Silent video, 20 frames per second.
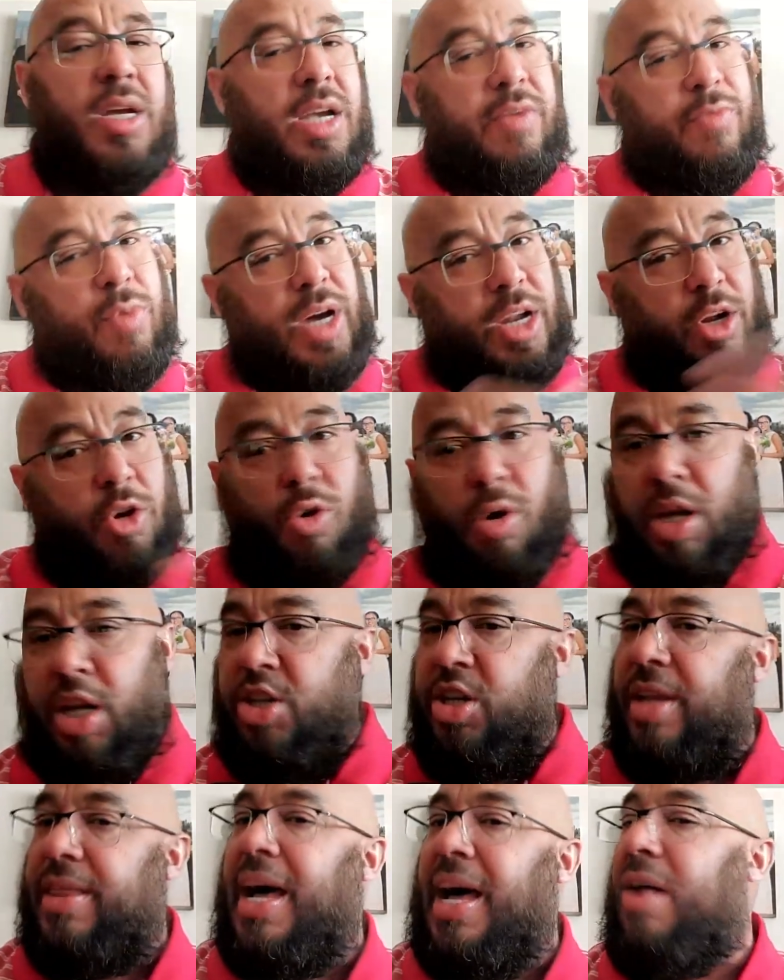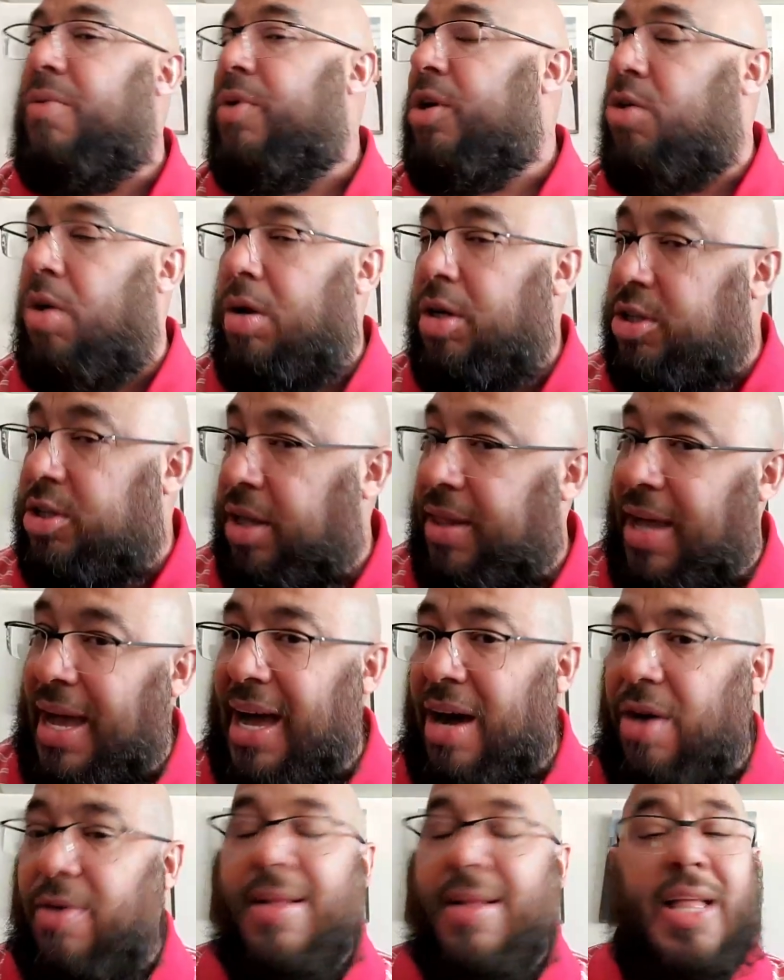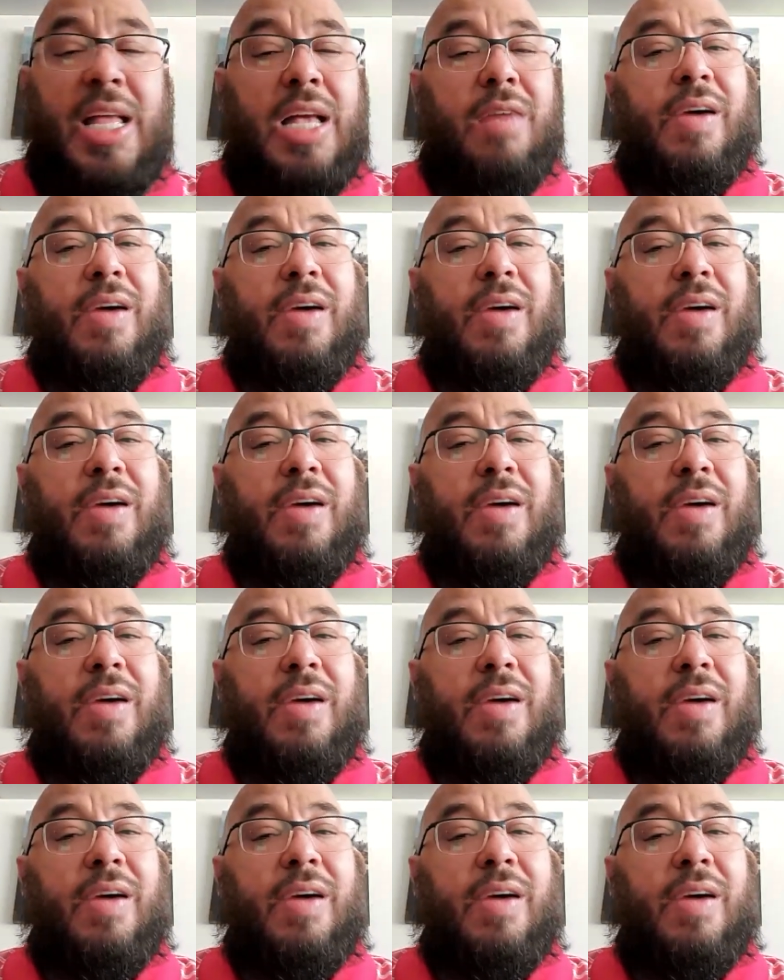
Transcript: If we got to call each other out, we call each other out.